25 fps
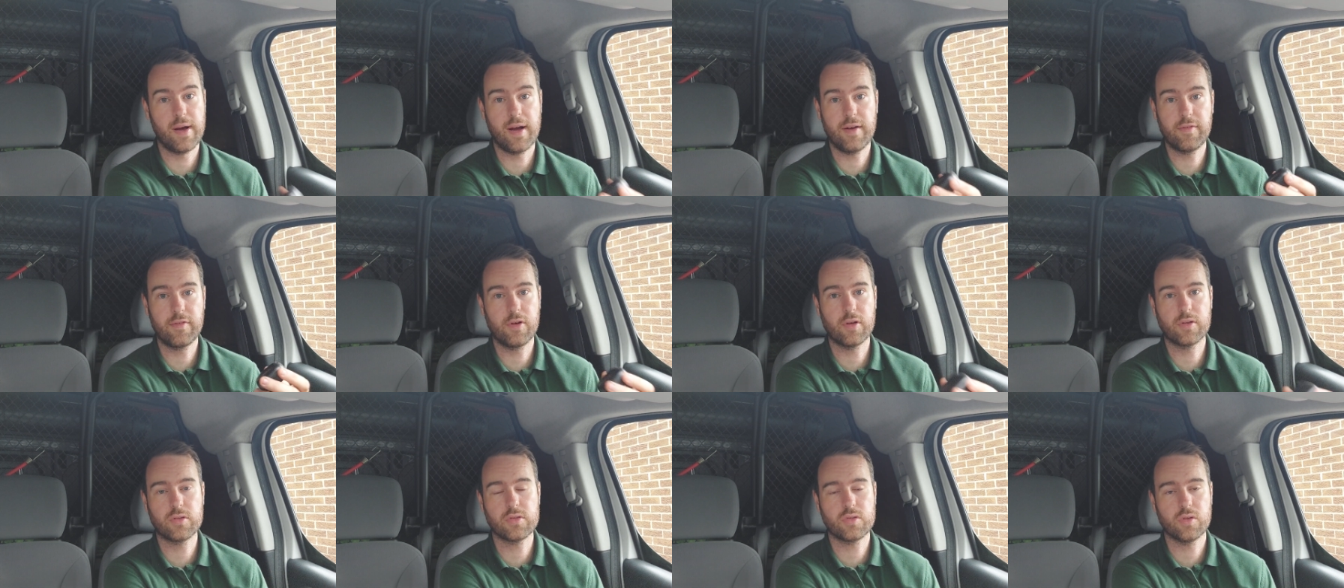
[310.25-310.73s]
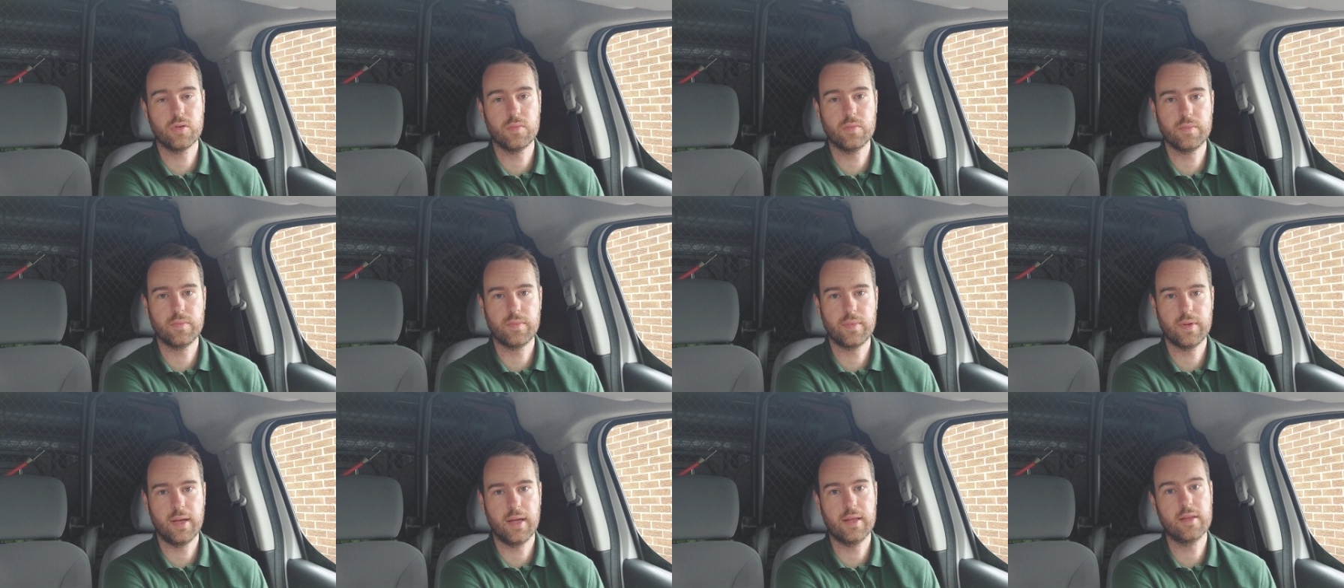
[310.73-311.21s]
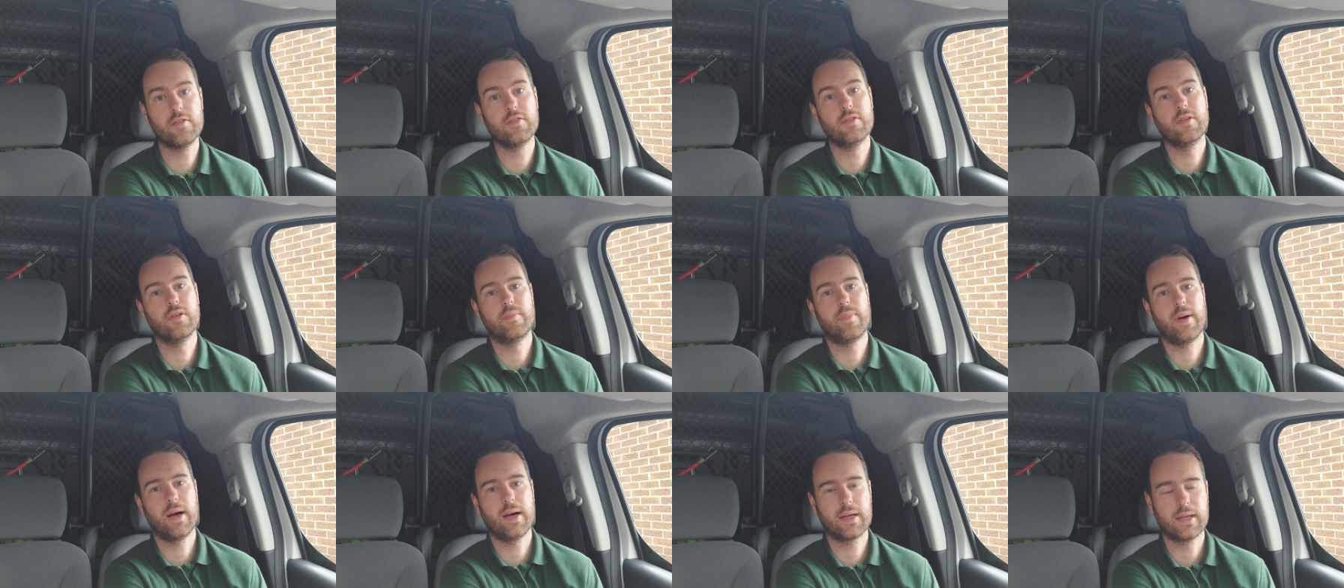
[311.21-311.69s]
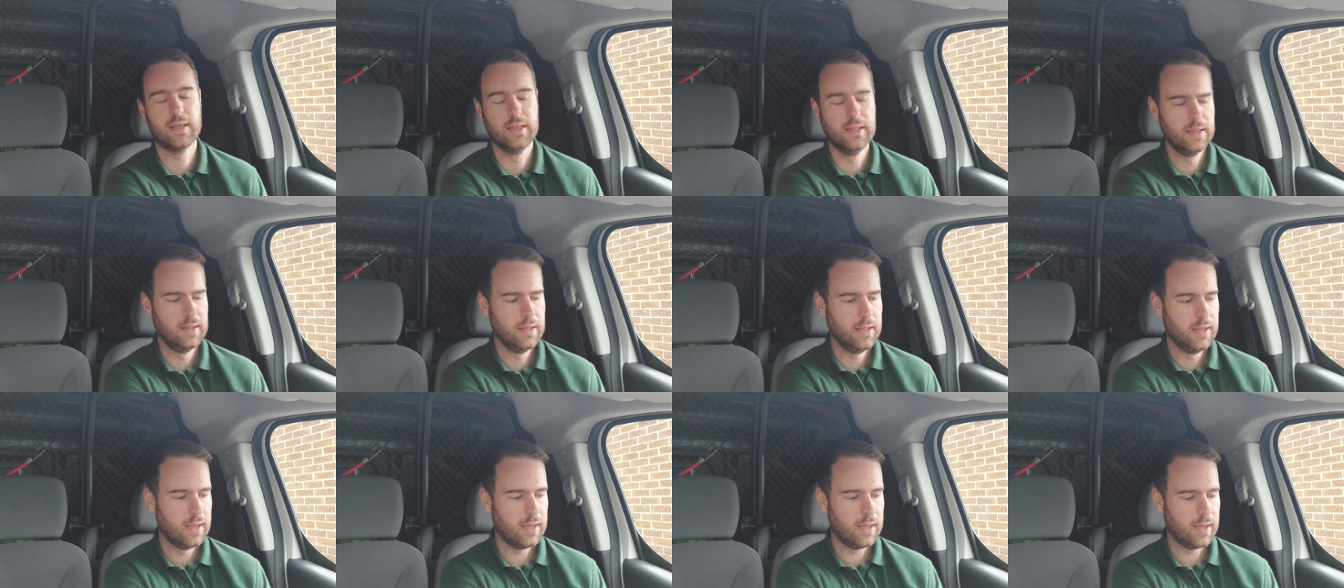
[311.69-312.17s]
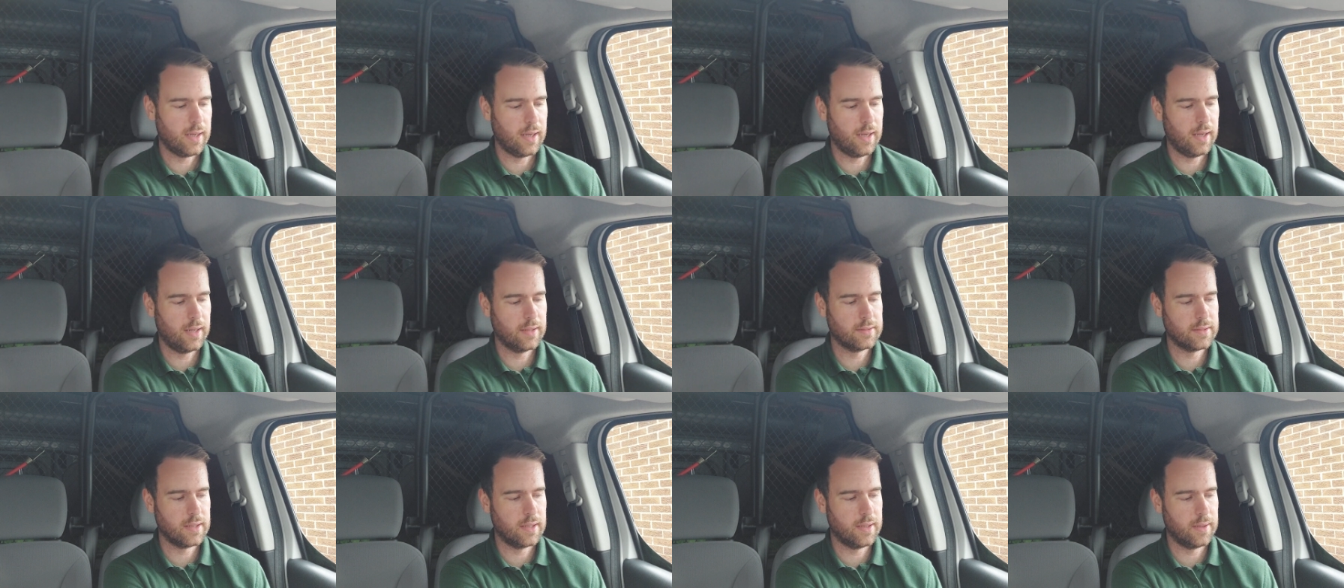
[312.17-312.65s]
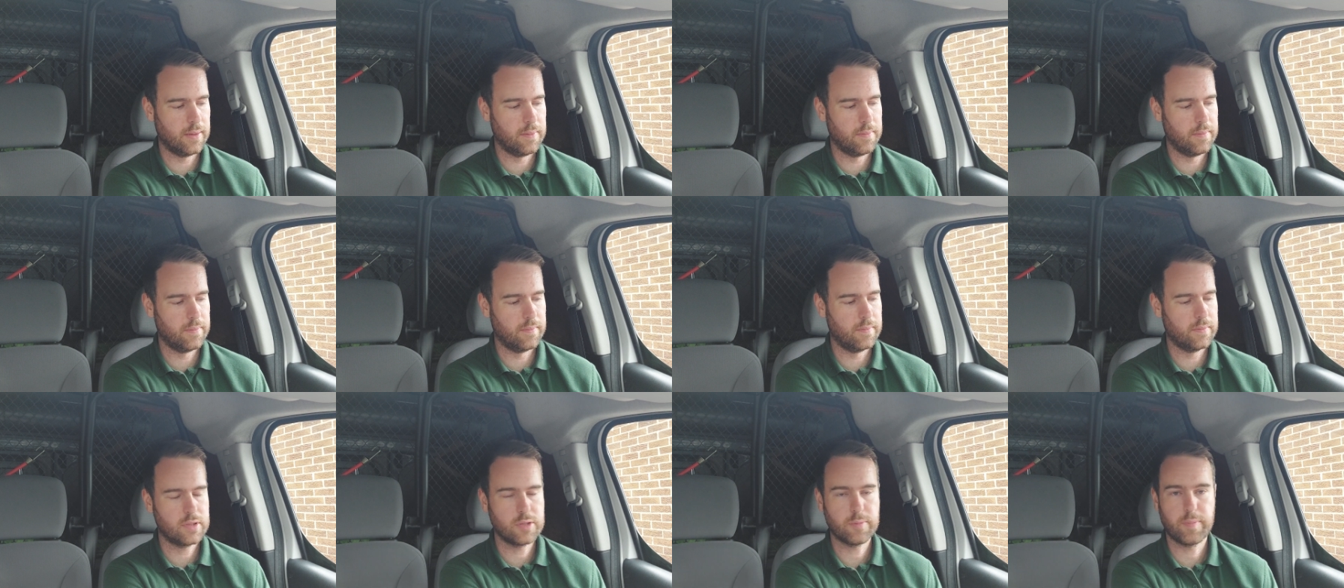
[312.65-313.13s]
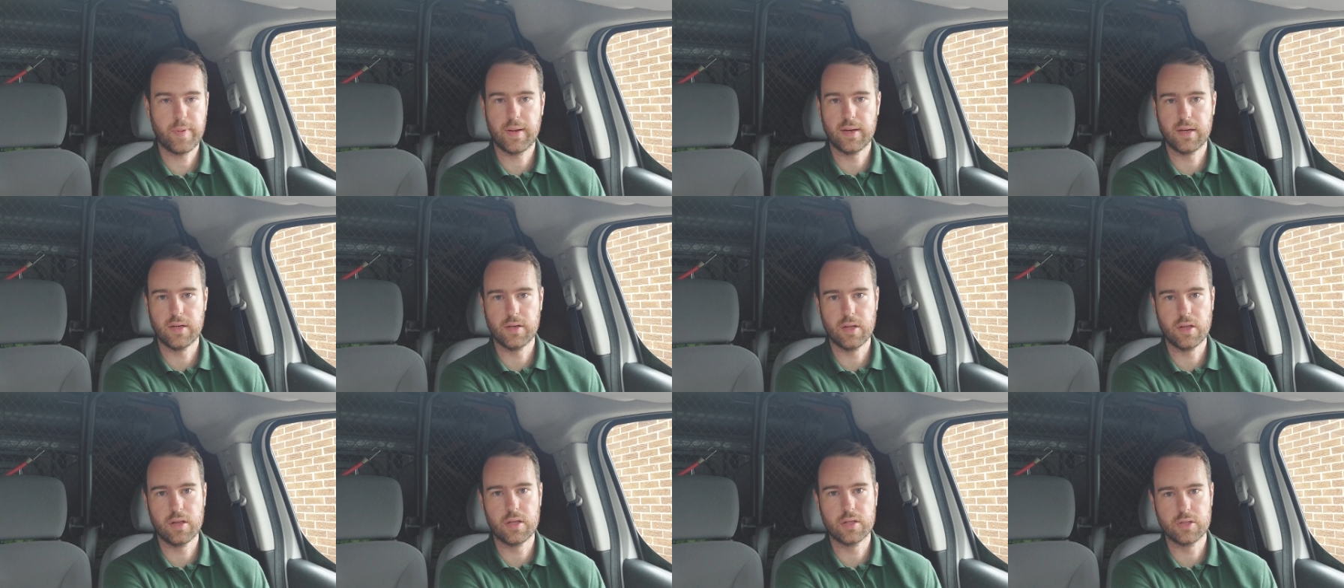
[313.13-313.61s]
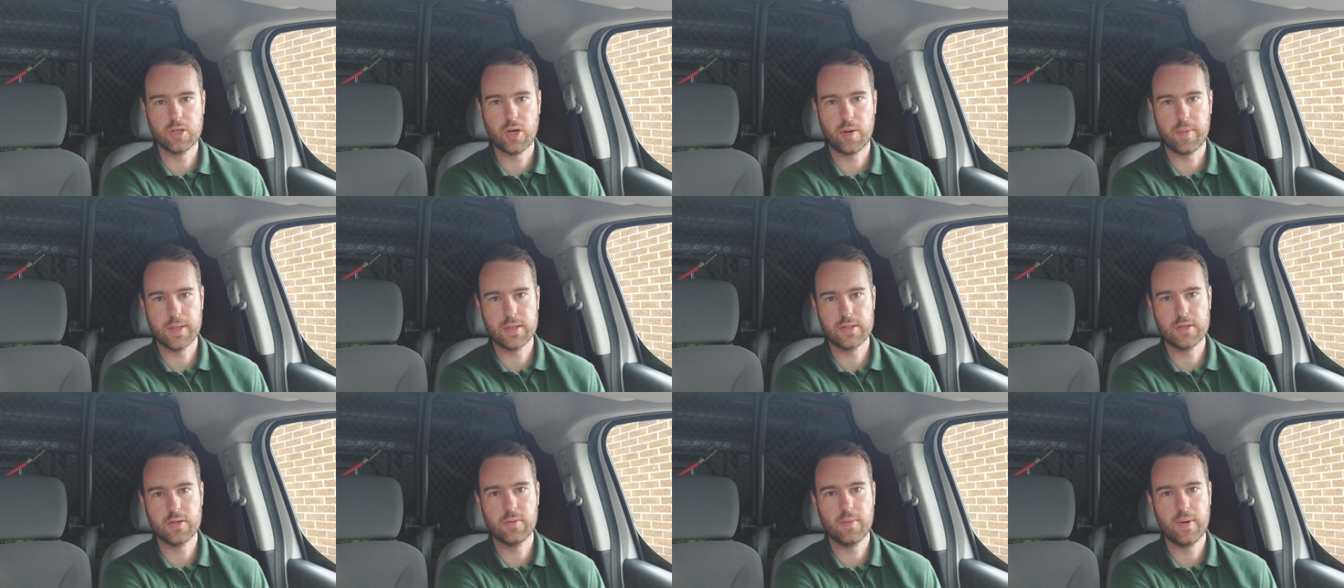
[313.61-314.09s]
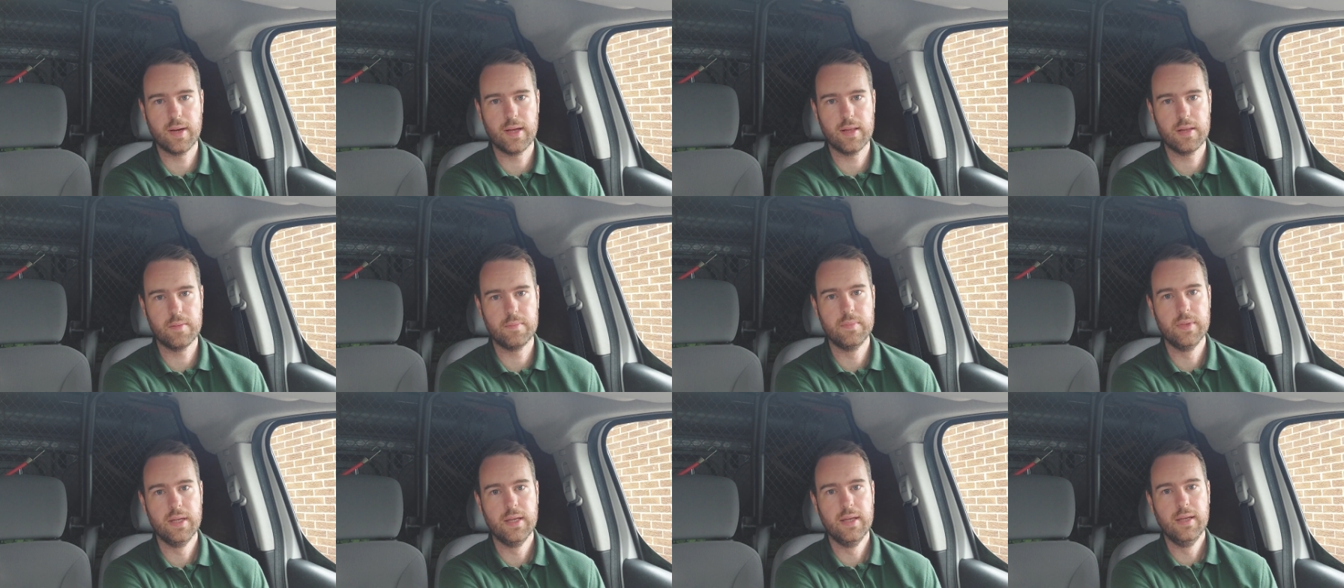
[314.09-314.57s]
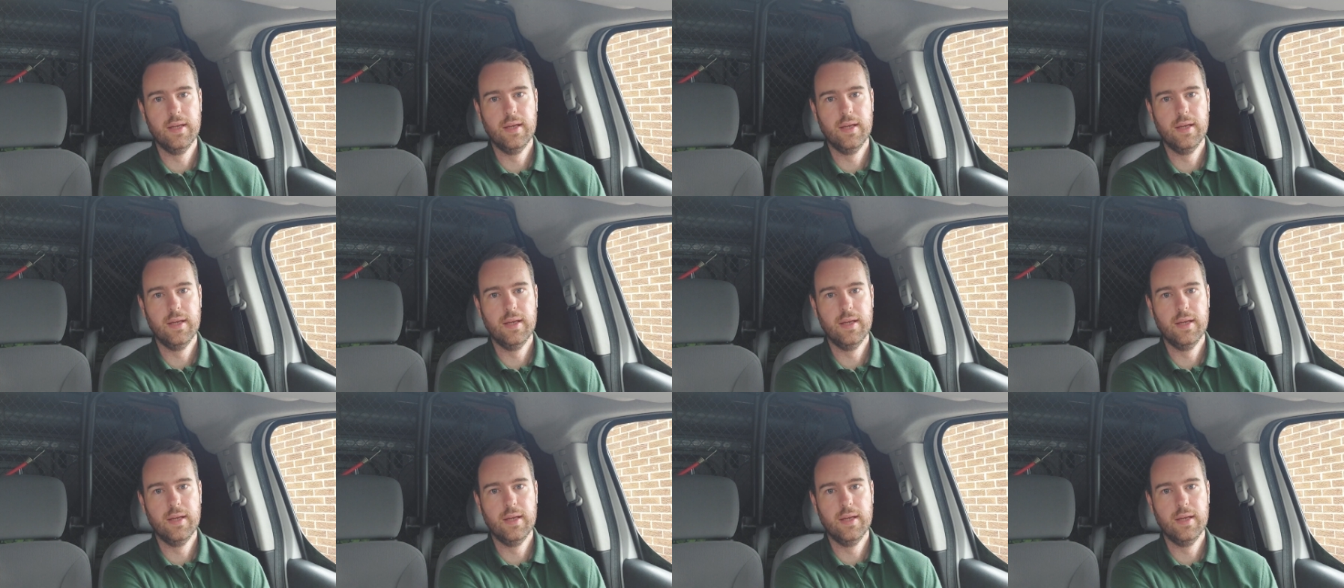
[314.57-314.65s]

I have got some, they're in the back, and depending on the job I do wear them.